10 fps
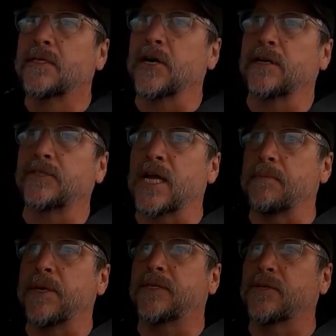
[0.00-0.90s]
they're going to
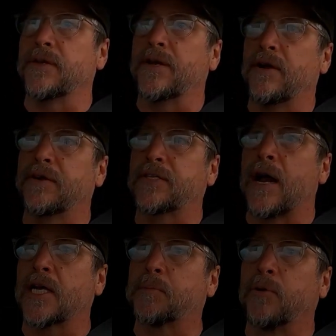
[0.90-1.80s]
take me to the nearest
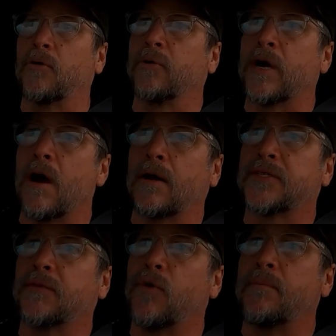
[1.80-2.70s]
hospital
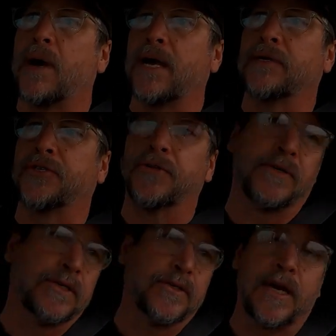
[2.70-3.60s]
regardless of what my
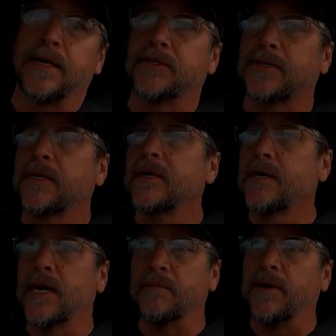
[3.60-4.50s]
insurance says.
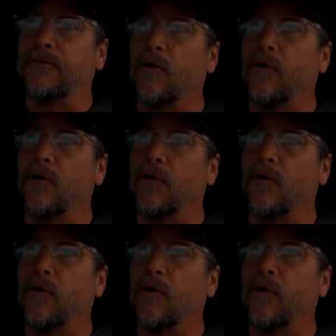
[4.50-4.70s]
And